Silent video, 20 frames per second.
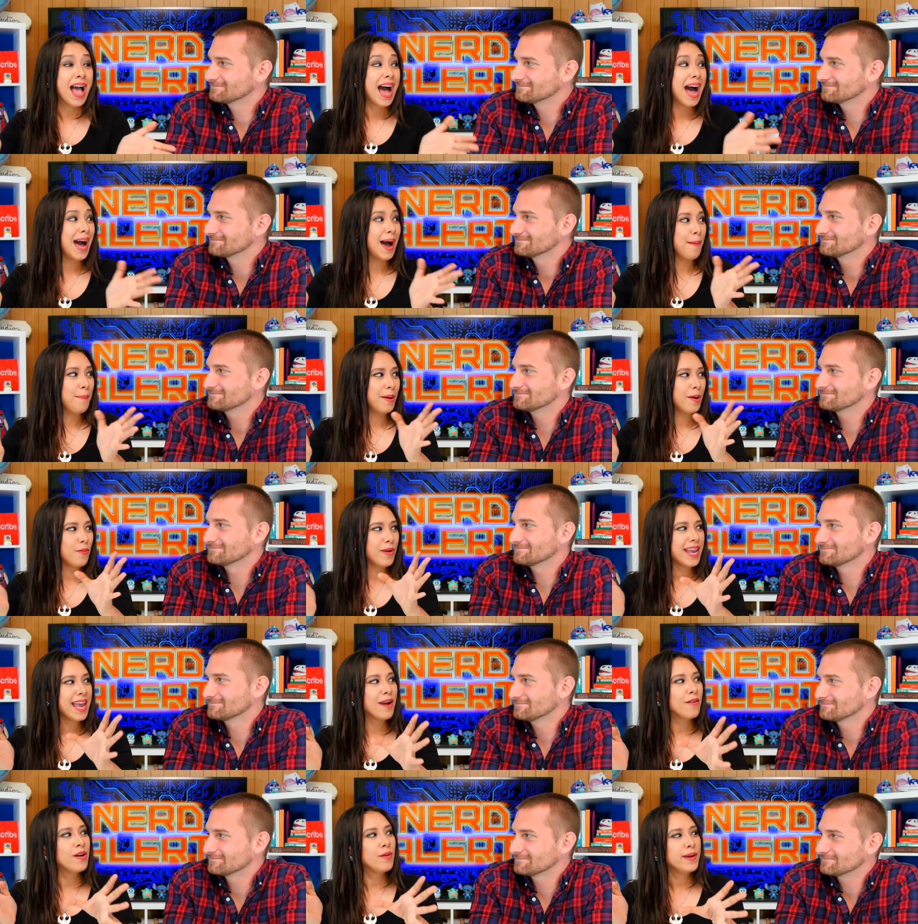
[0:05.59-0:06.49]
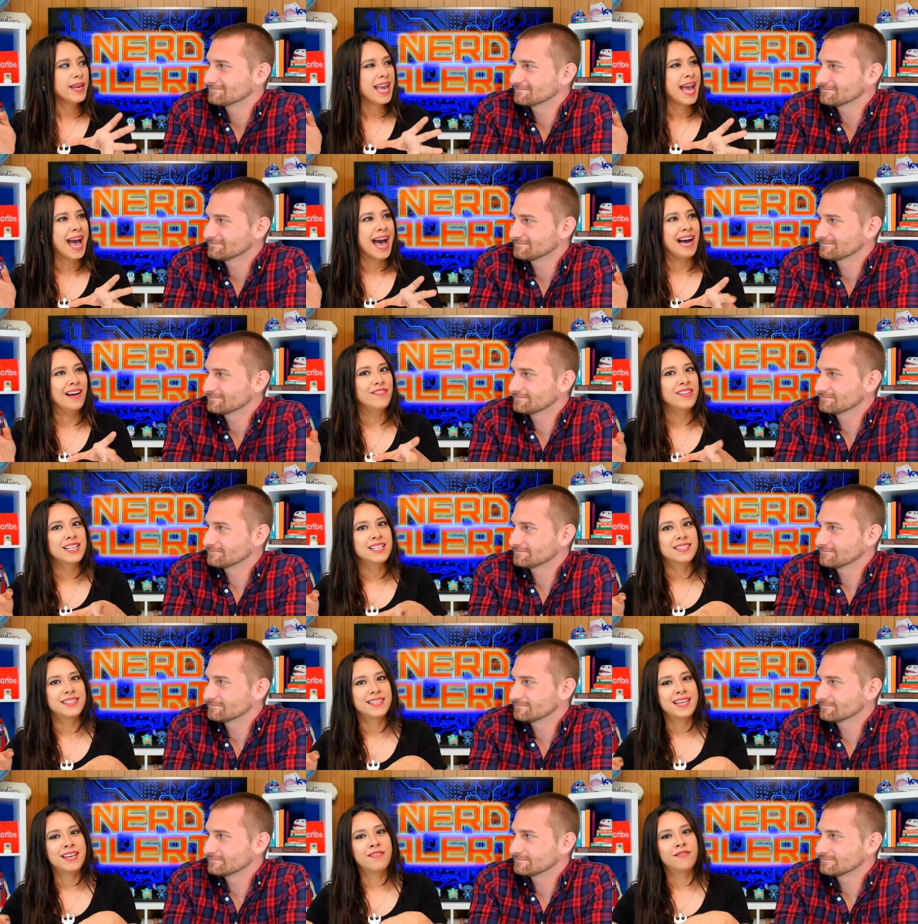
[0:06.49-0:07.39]
Speaker 1: Uh, but we what we have is
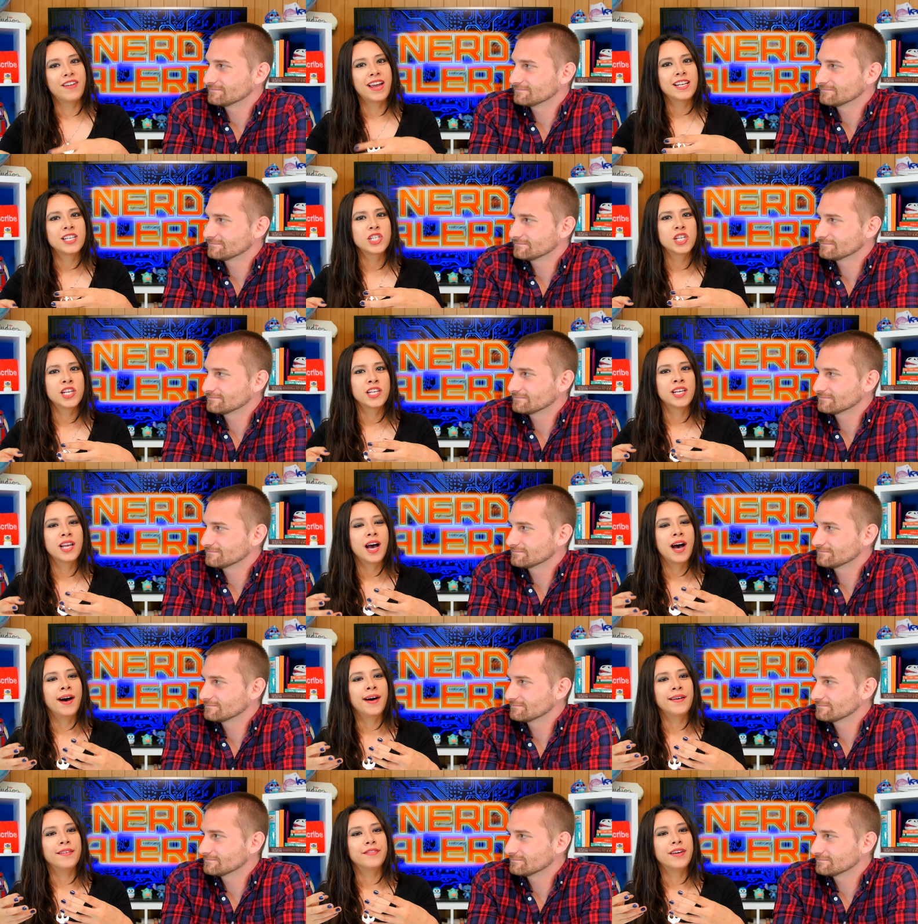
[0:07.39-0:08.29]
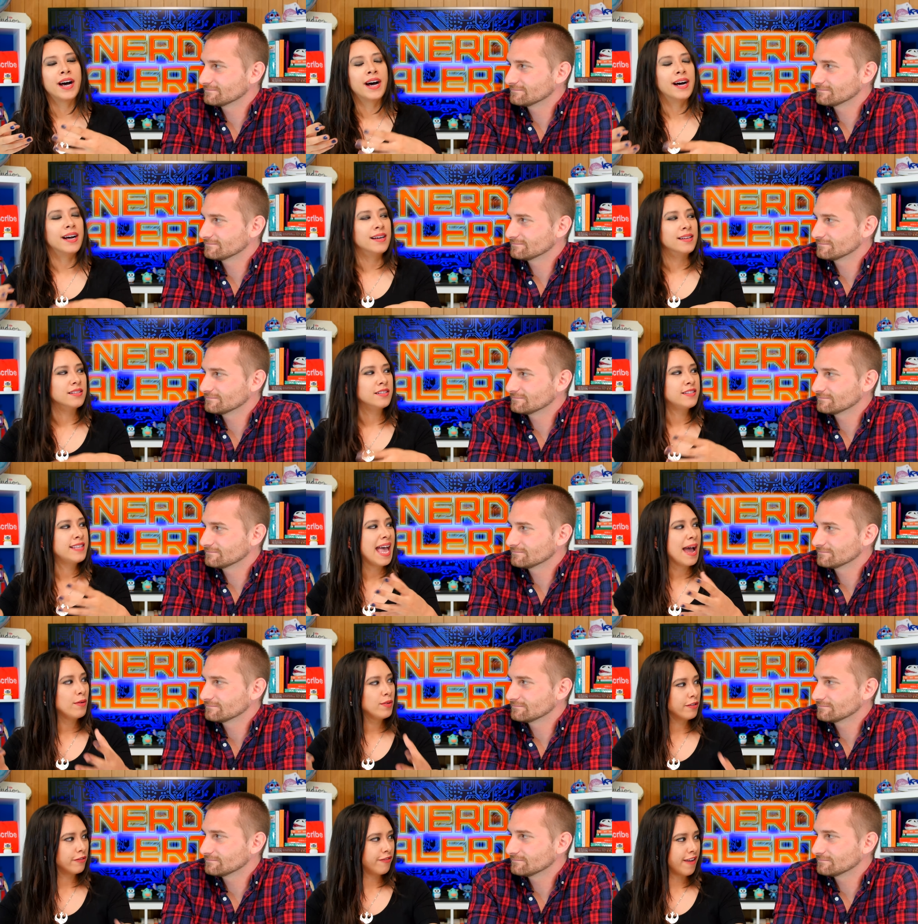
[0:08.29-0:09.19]
the invention of uh,
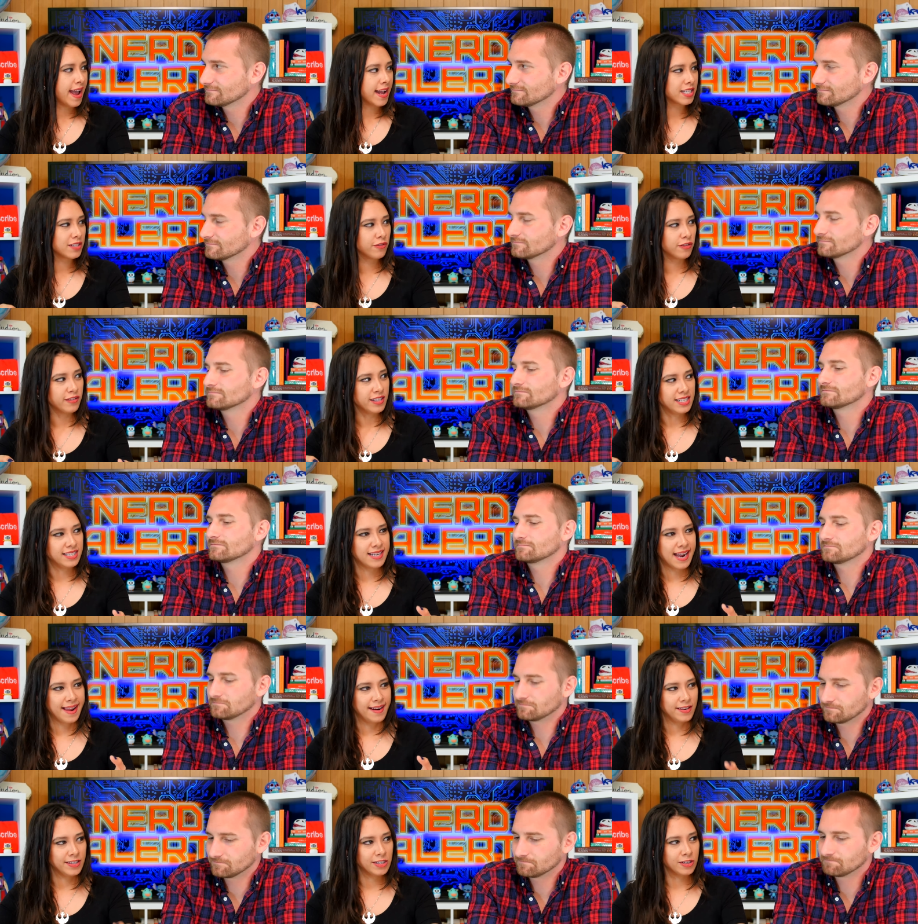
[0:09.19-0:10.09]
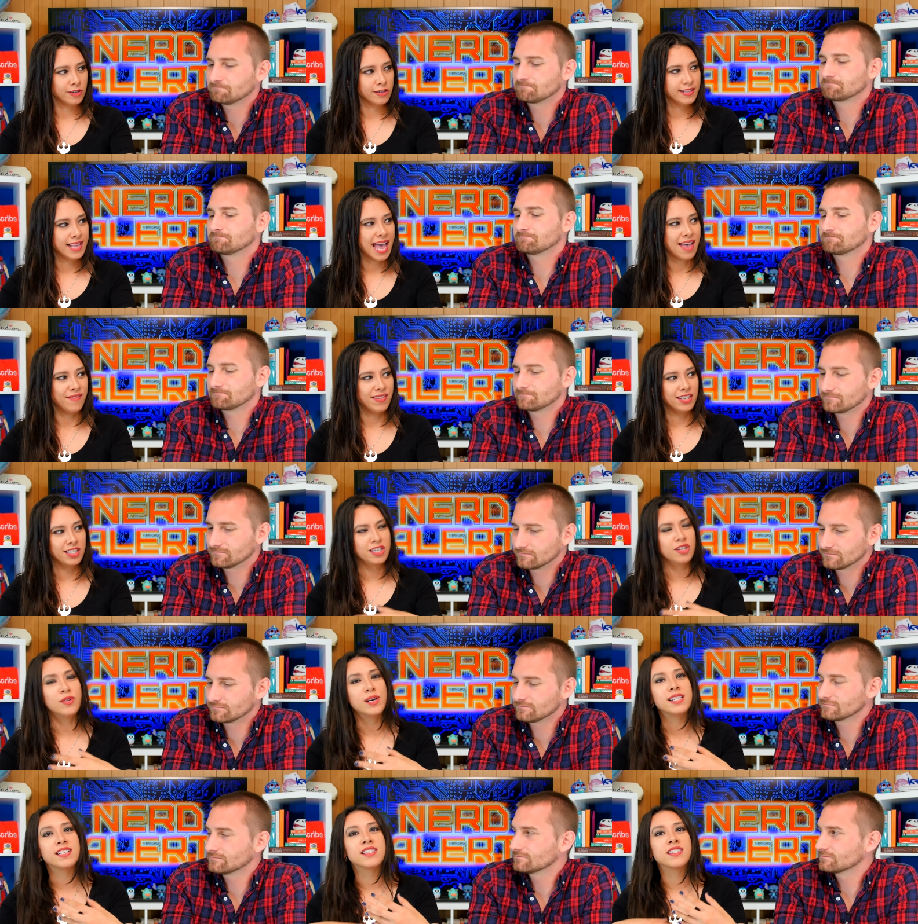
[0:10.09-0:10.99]
sound effects for these dinosaurs, having
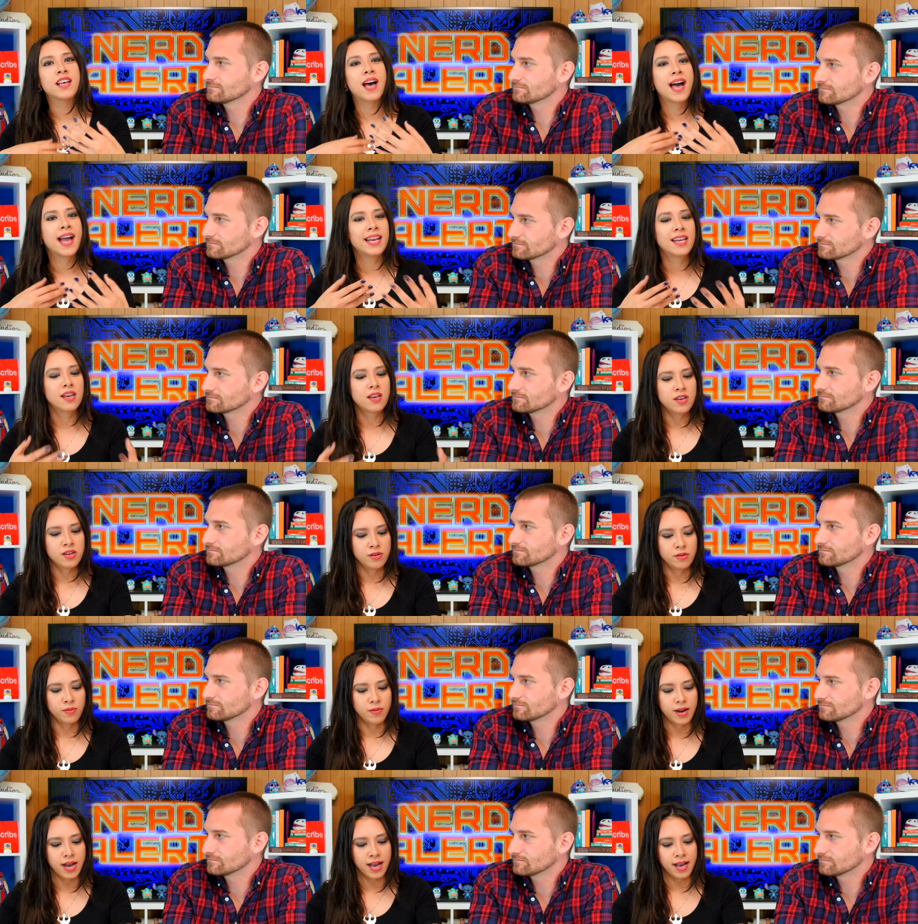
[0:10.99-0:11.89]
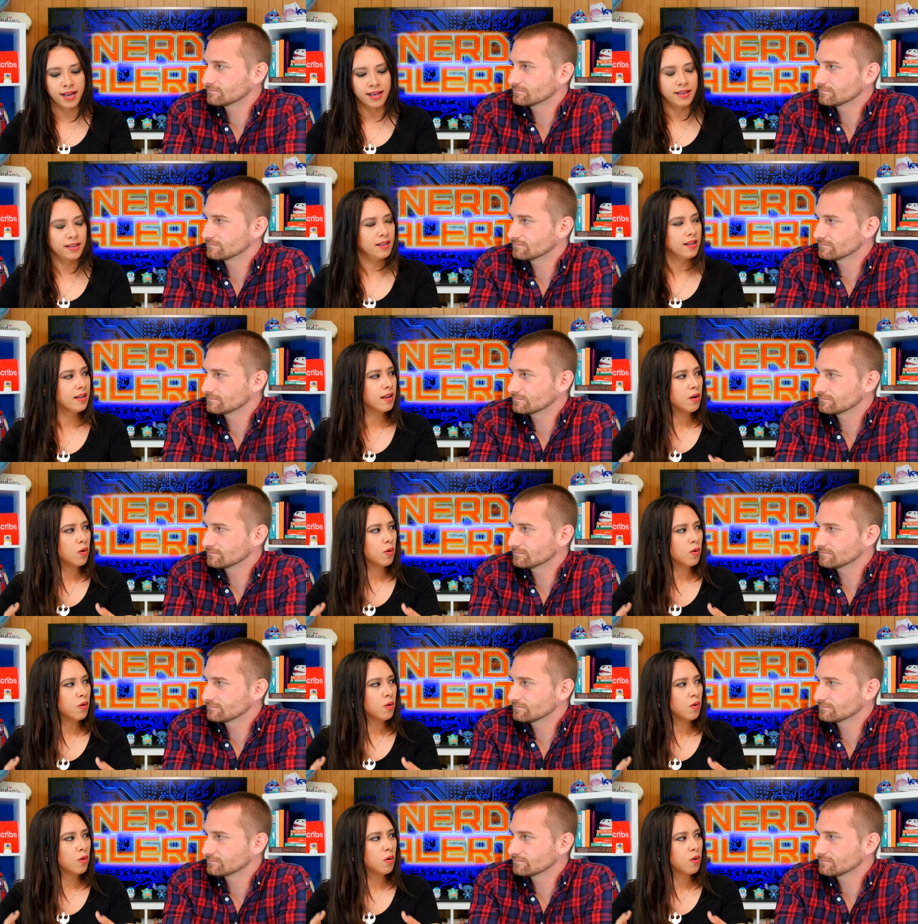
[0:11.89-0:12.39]
to assign new. Uh,